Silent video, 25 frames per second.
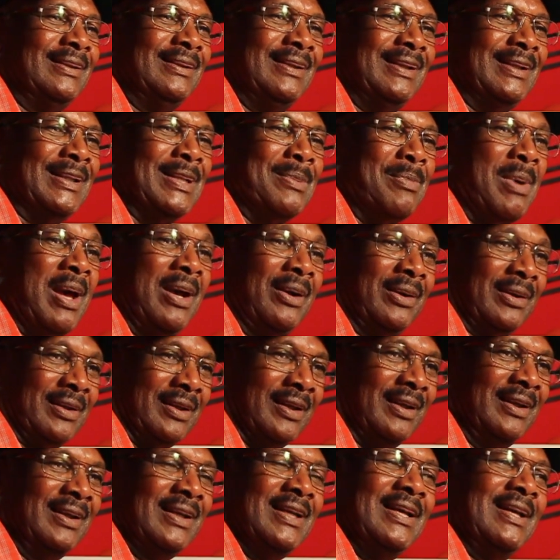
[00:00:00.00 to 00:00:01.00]
in
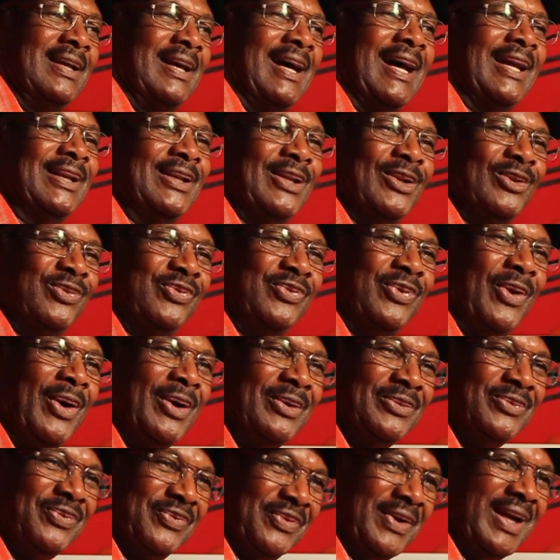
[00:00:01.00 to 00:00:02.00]
America." And he'll
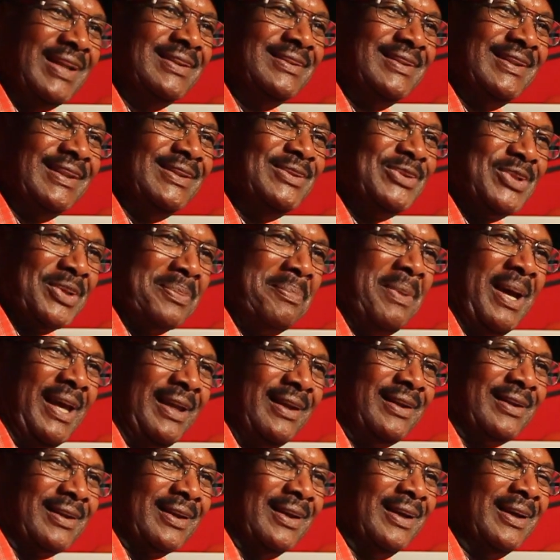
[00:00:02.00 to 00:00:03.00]
phone friends in
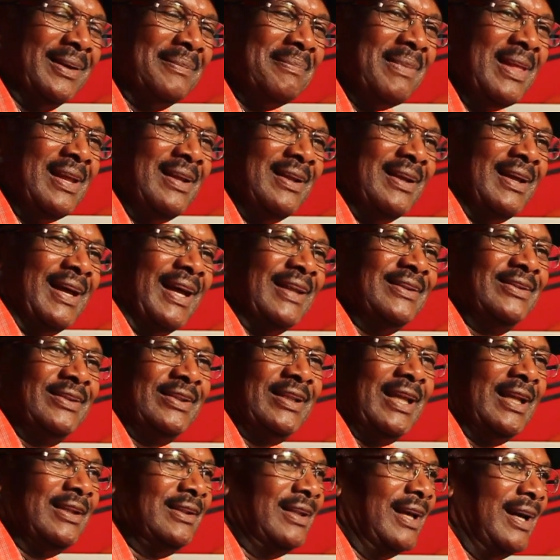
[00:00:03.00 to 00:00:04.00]
Jamaica and
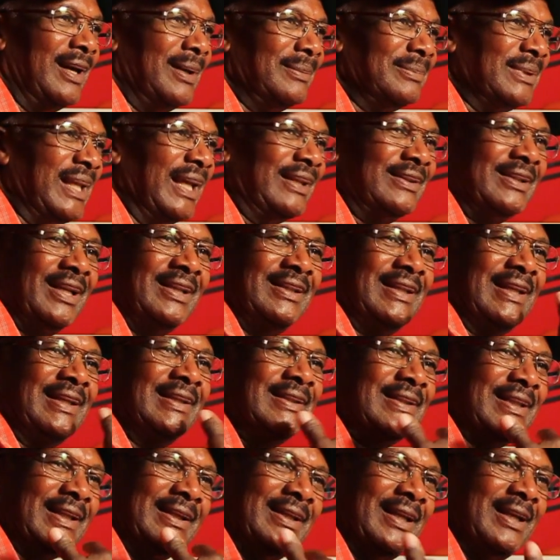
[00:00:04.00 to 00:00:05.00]
said, "Get on the
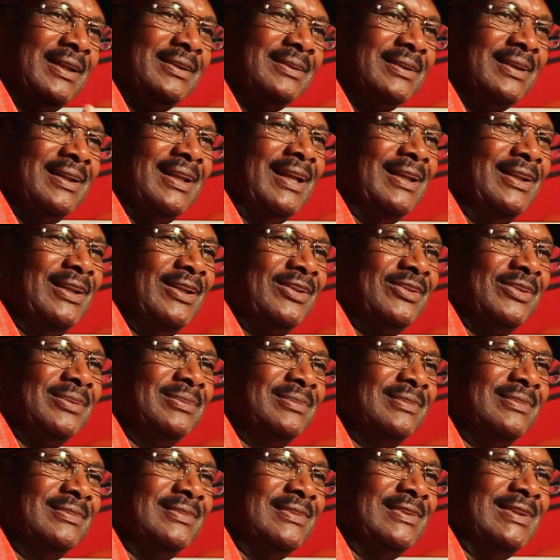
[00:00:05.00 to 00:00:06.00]
internet and
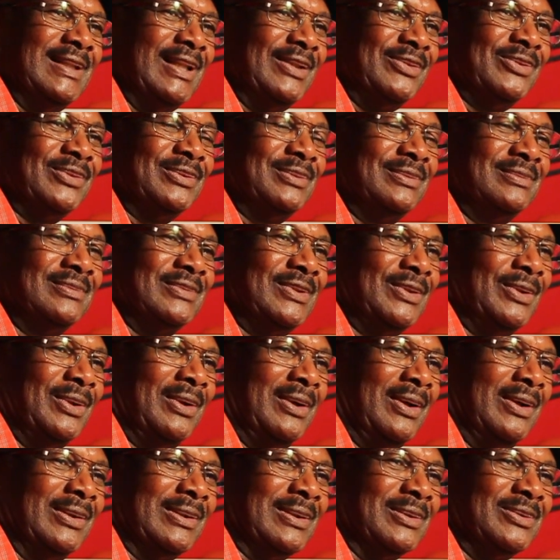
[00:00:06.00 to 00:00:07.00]
listen to
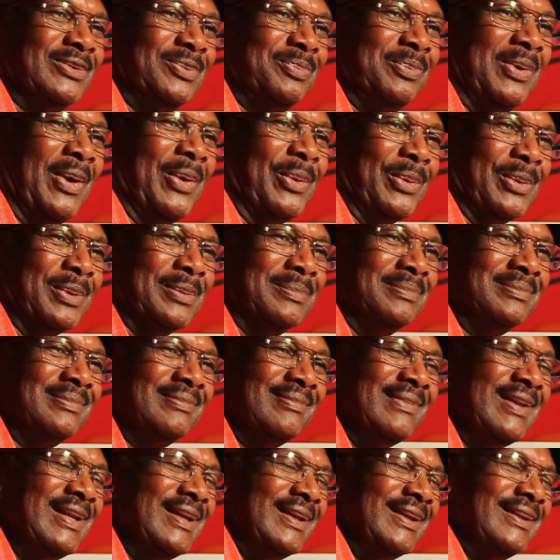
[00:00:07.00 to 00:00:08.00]
Herdle's program."
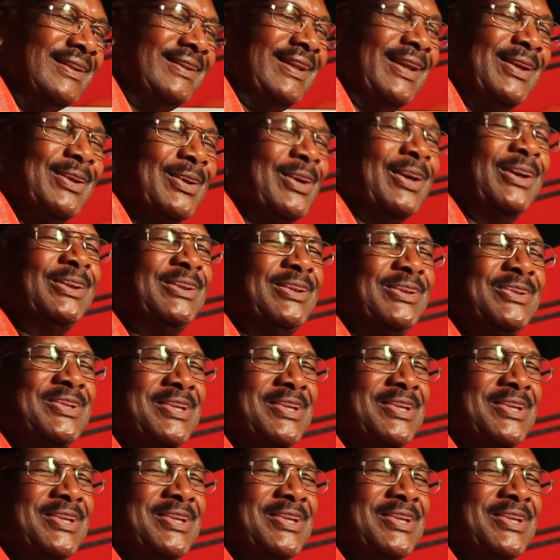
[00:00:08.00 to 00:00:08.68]
So you go to